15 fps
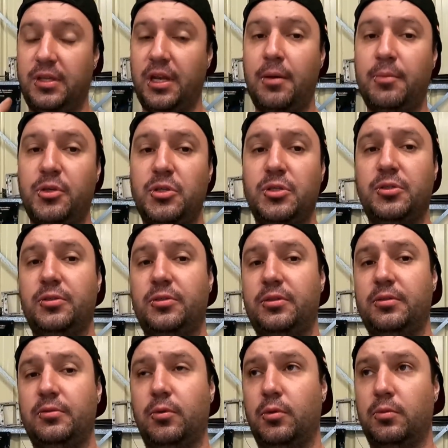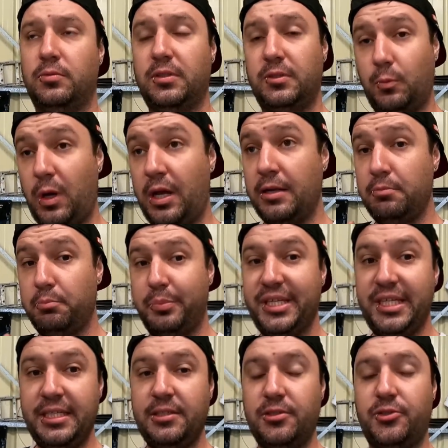
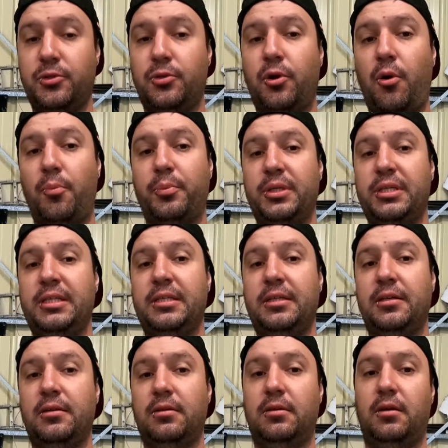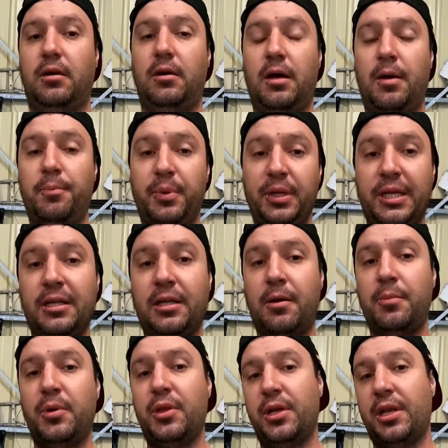B should not be a bigger
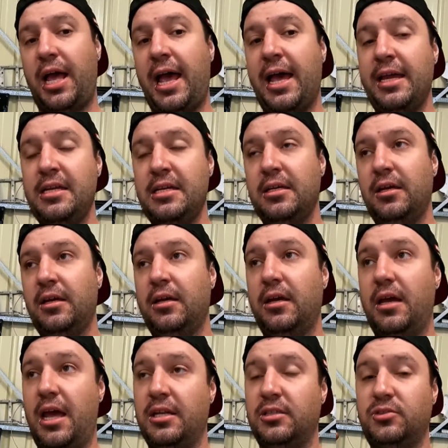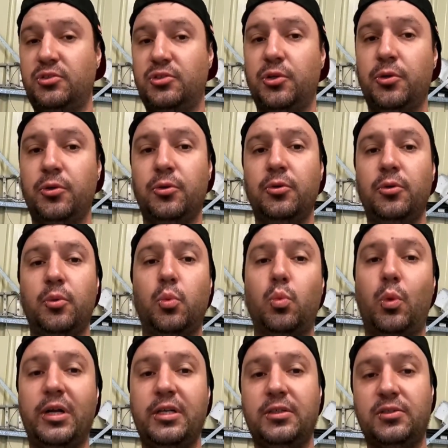number than A, and 2,
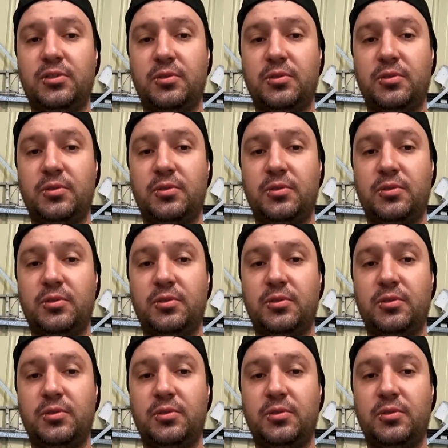when you